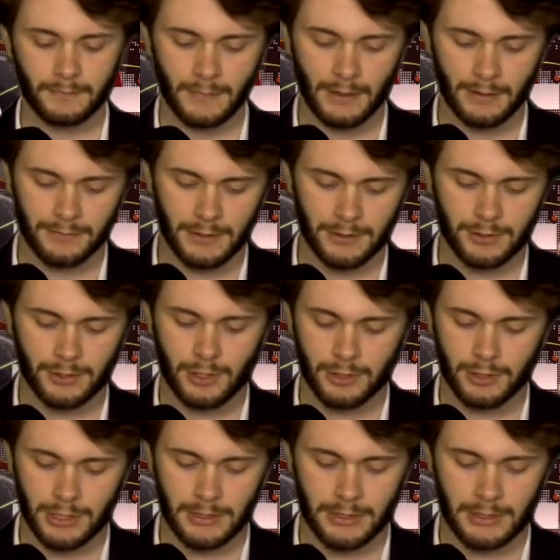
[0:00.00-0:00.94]
This
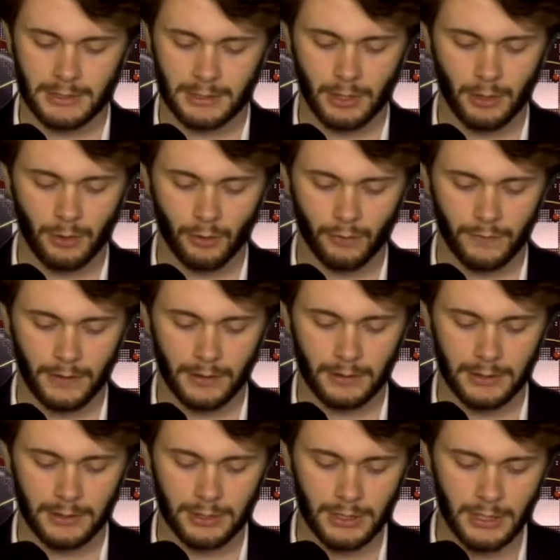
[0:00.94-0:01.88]
church in this local
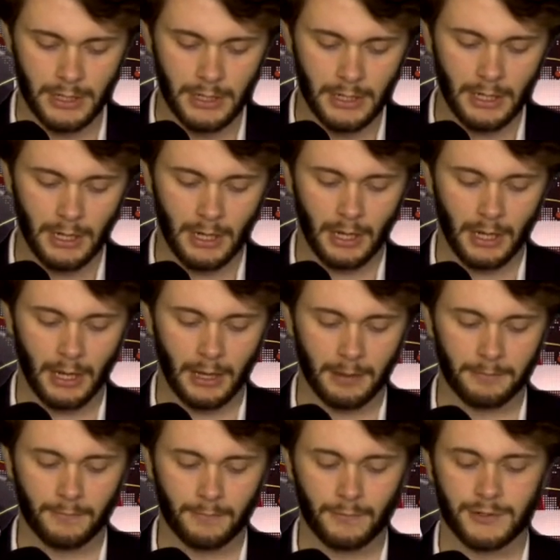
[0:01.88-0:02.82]
village
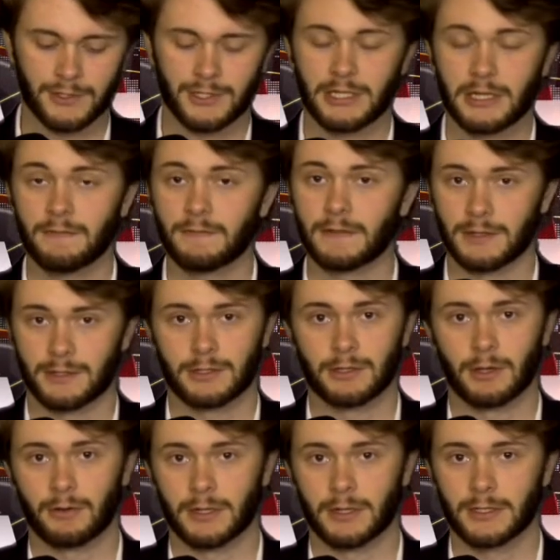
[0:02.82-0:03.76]
um, received this
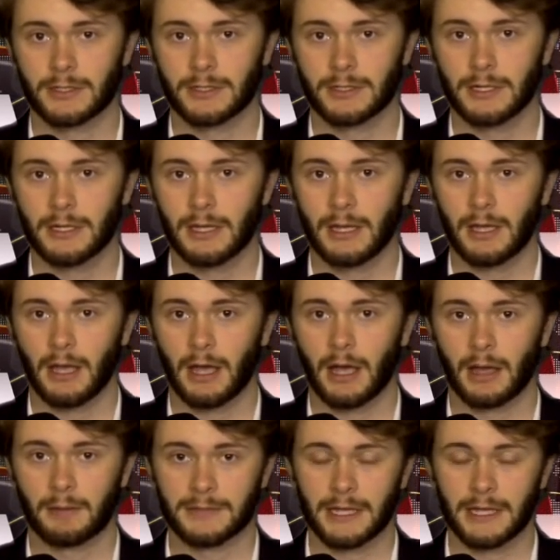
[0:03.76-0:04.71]
notice
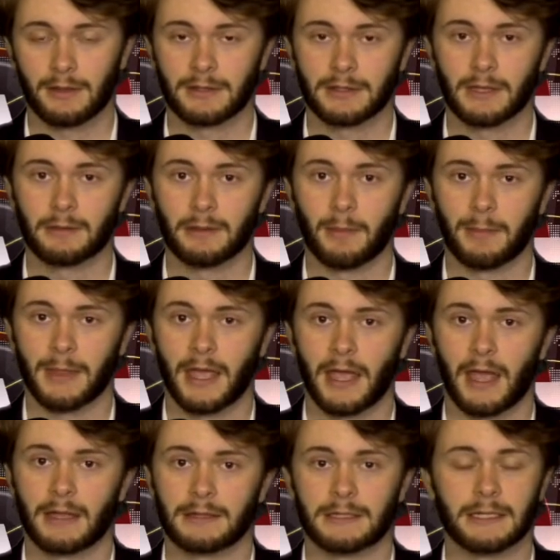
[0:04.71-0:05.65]
um, telling them that they
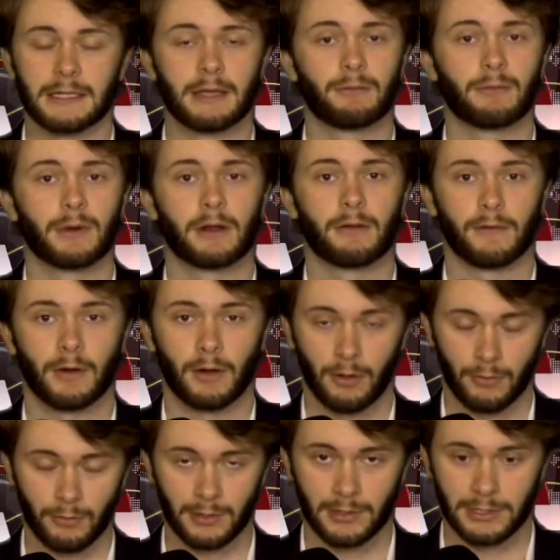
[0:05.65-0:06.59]
had to get rid of
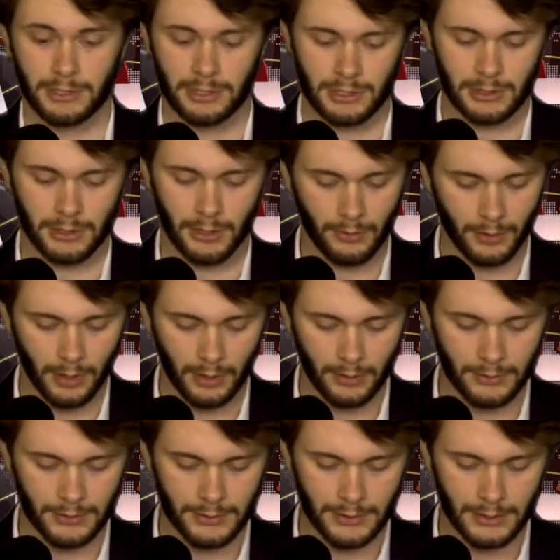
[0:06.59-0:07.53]
all religious
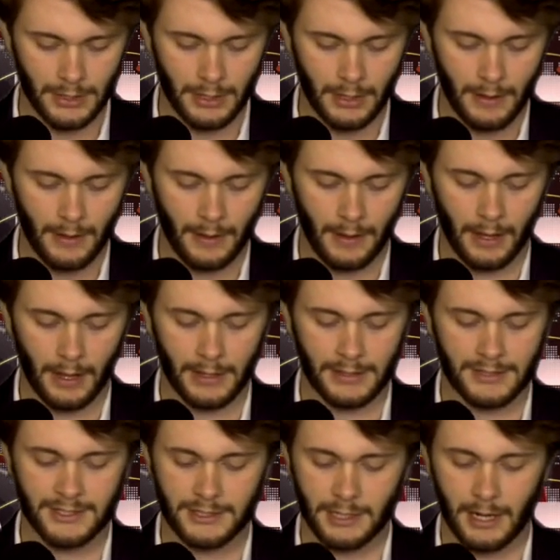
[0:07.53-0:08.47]
logos, uh,
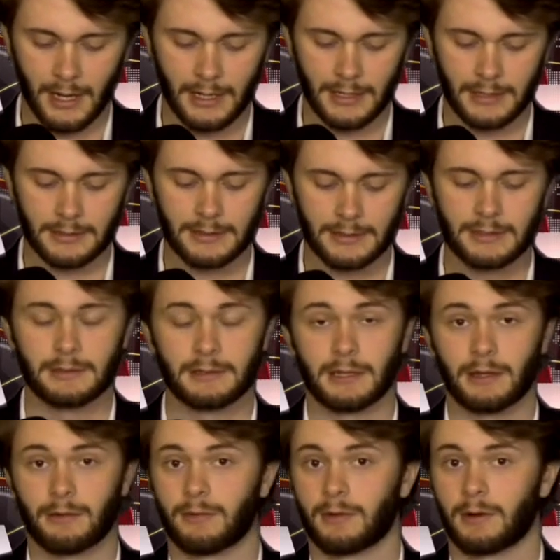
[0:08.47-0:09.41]
signs,
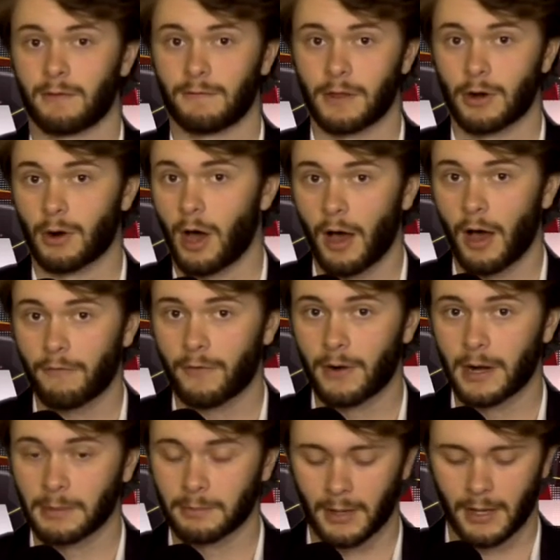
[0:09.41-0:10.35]
get rid of their
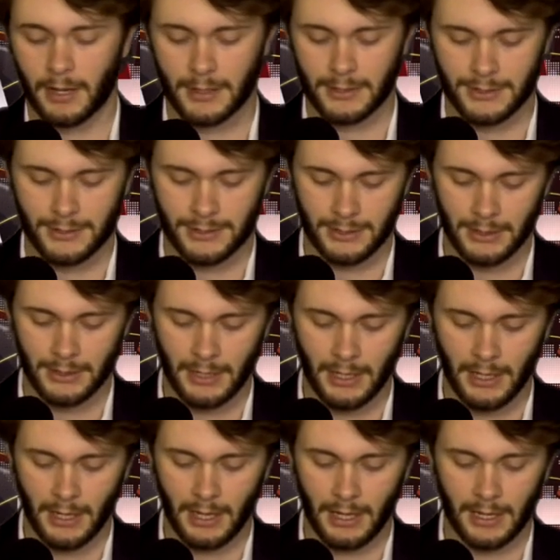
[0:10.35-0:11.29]
offering box,
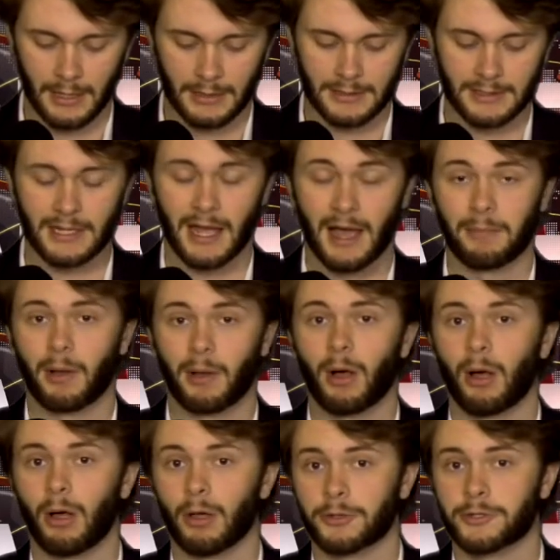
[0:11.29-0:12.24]
and stop
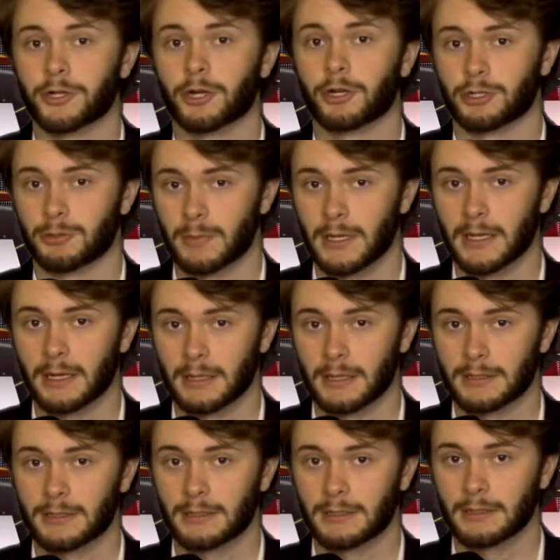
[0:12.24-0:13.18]
all church
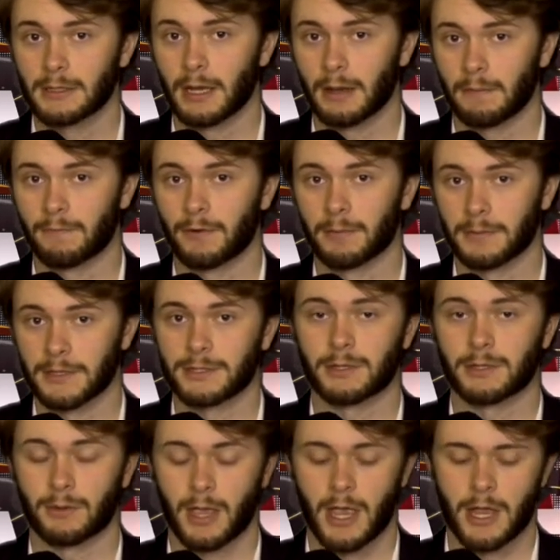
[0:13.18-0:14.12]
meetings um, from this
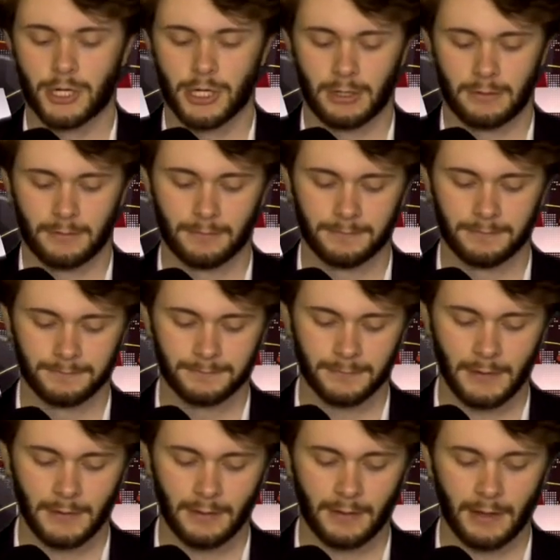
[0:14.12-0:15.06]
location. They